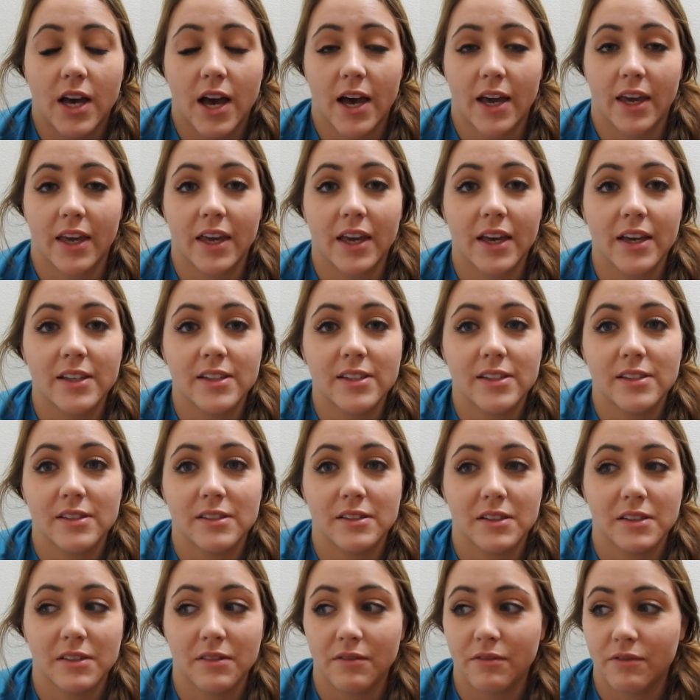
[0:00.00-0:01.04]
I
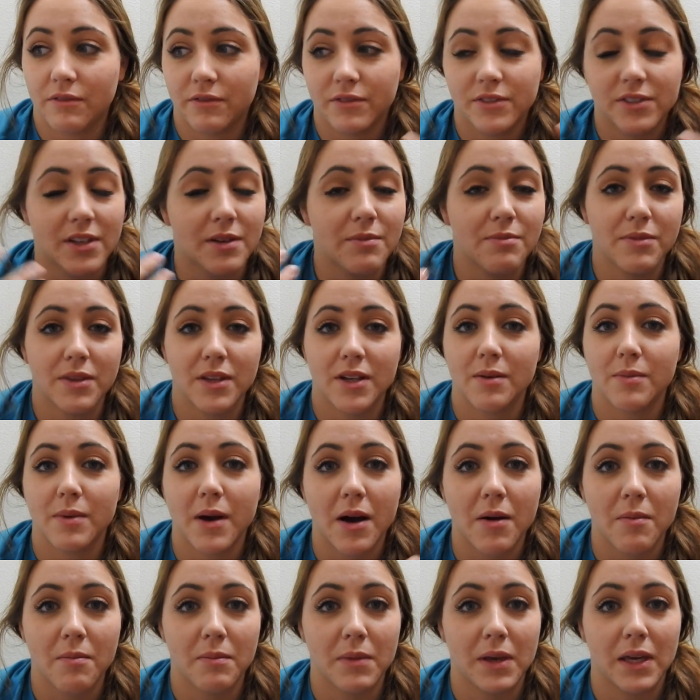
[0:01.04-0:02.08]
guess something
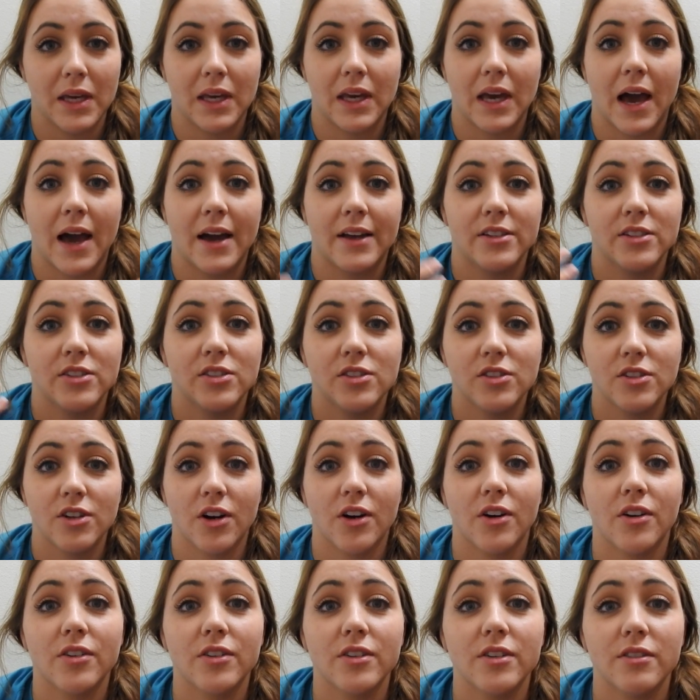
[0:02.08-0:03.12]
about me, I just
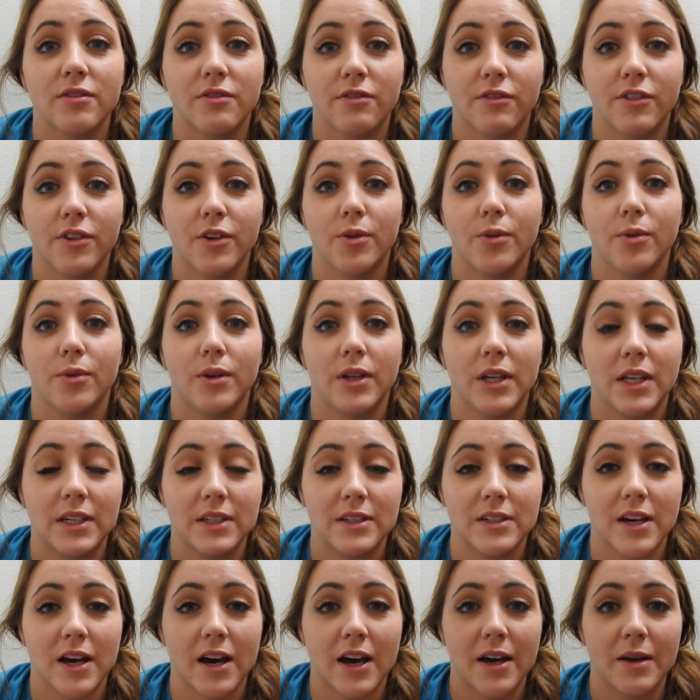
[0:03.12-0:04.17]
turn to food
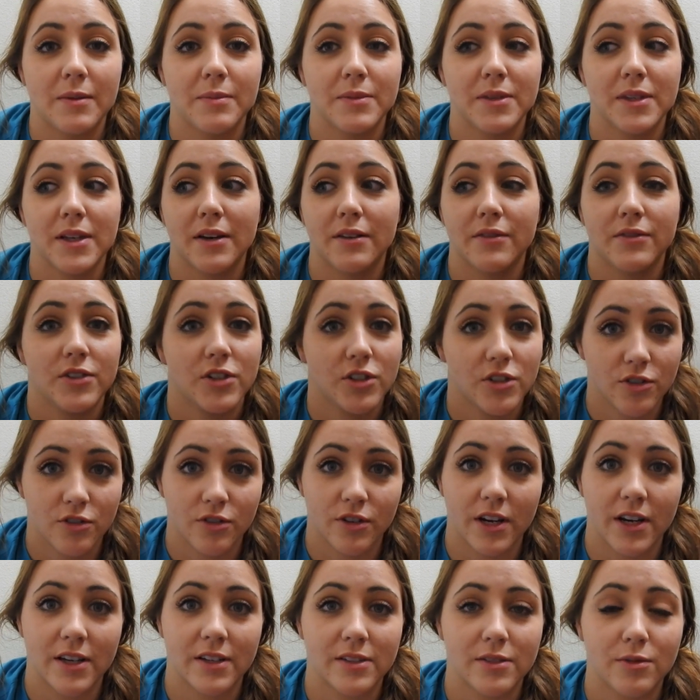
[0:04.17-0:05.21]
in times of
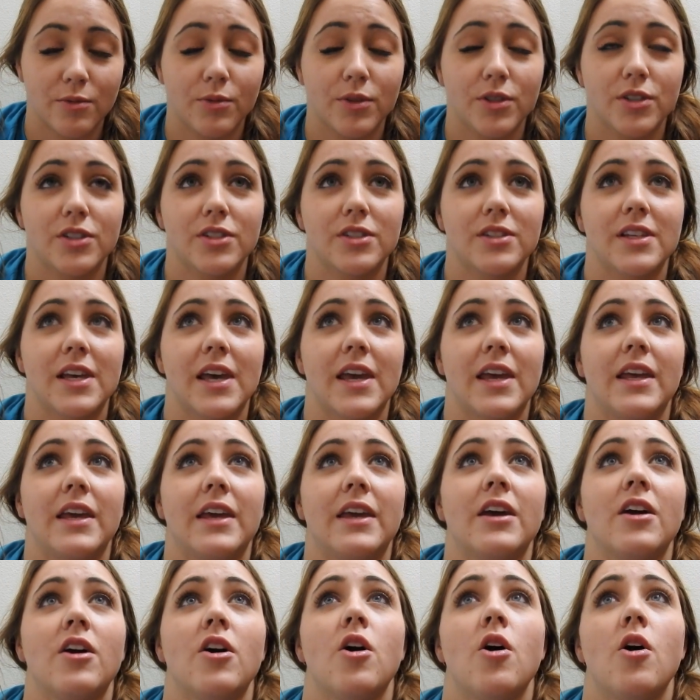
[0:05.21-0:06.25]
stress, which is a
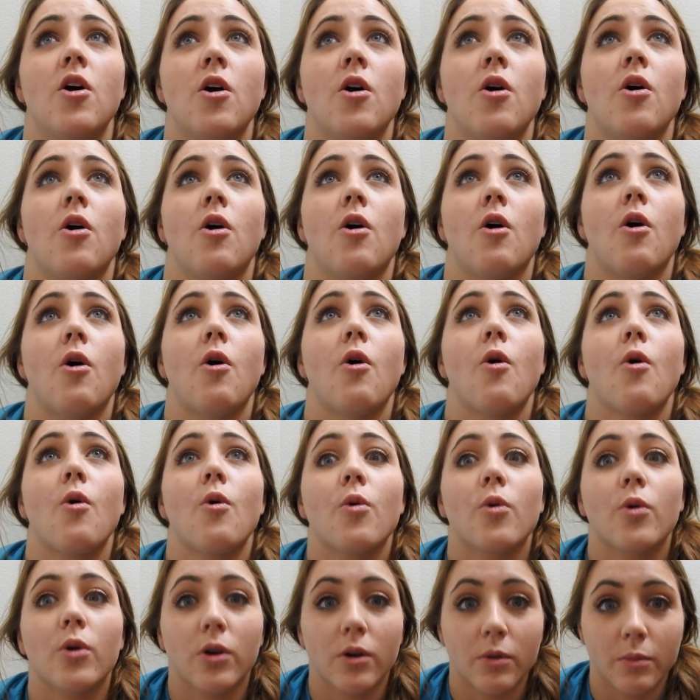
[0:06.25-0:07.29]

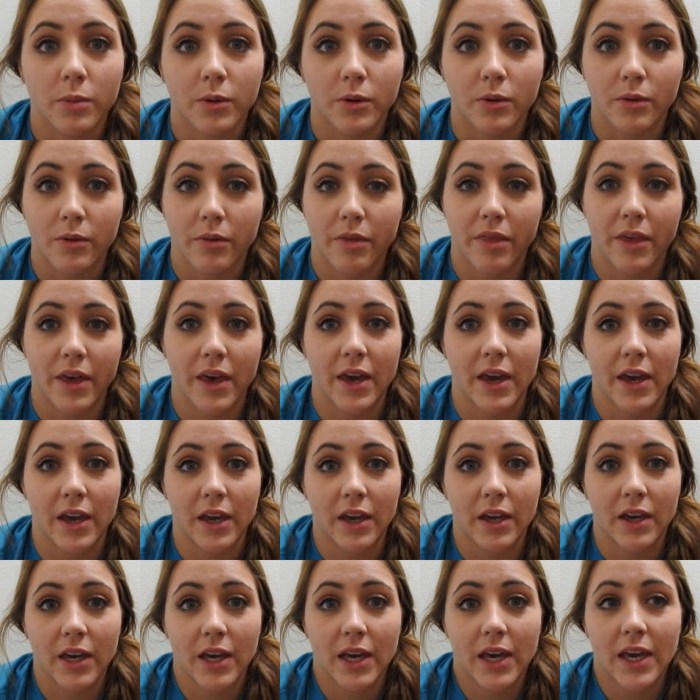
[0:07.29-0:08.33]
horrible
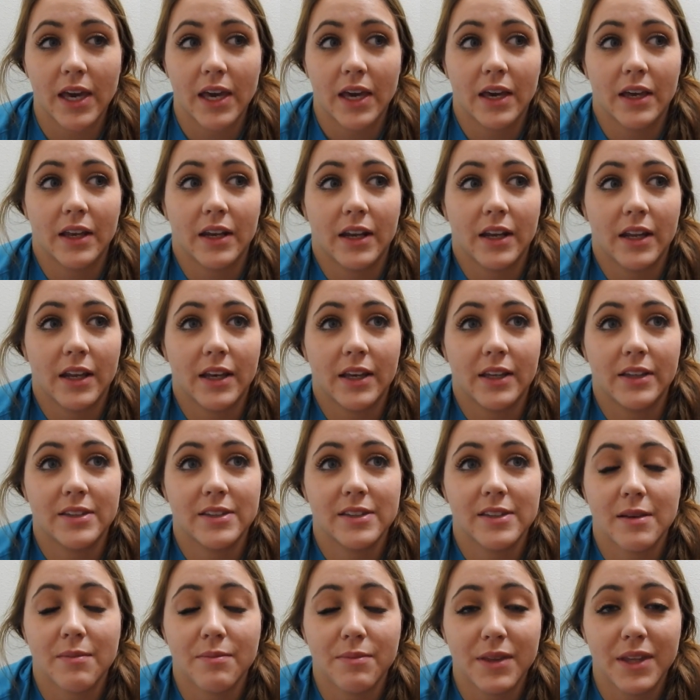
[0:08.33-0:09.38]
thing. And
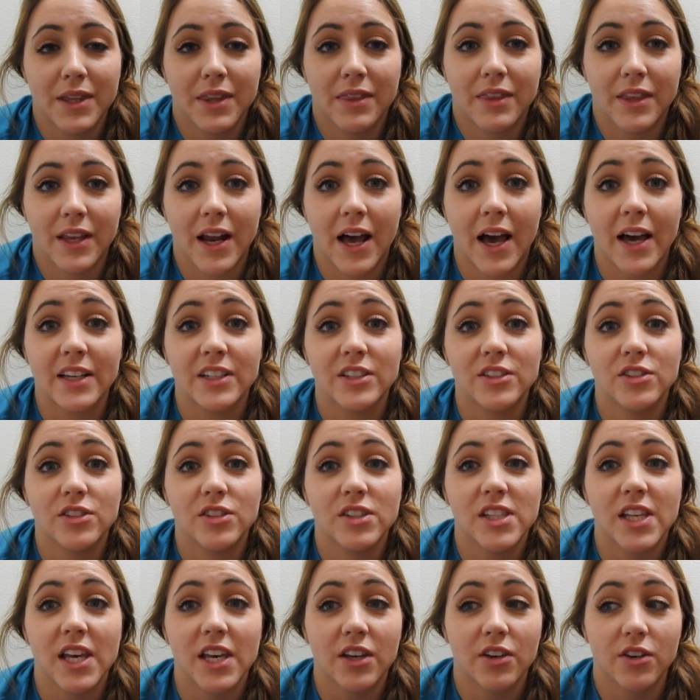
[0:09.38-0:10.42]
it's something that I
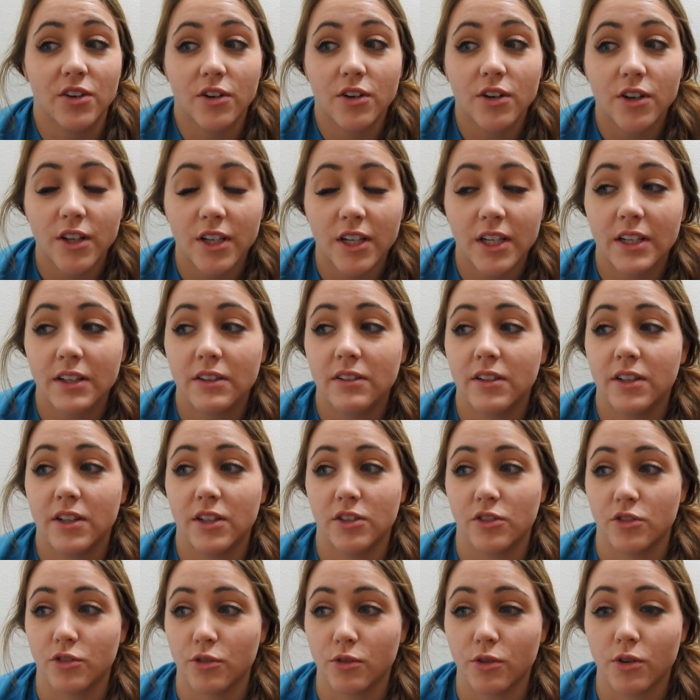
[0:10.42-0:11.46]
just like couldn't
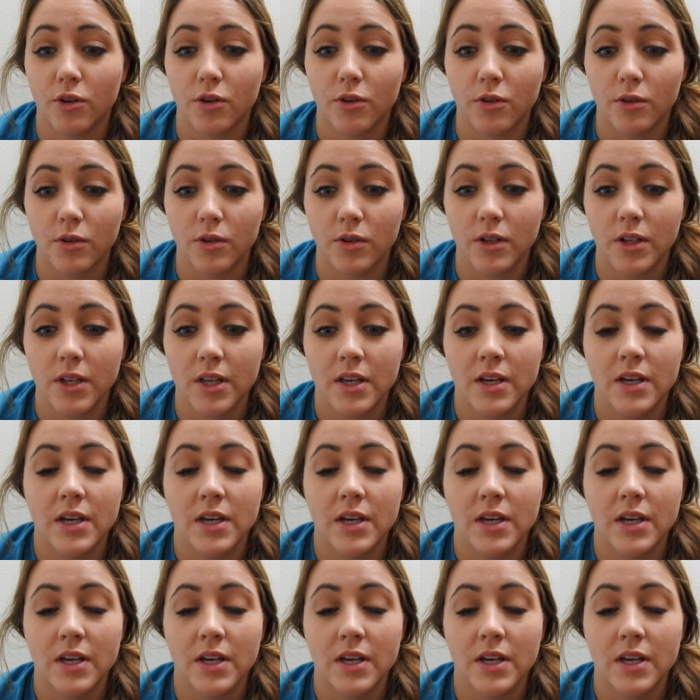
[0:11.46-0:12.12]
control.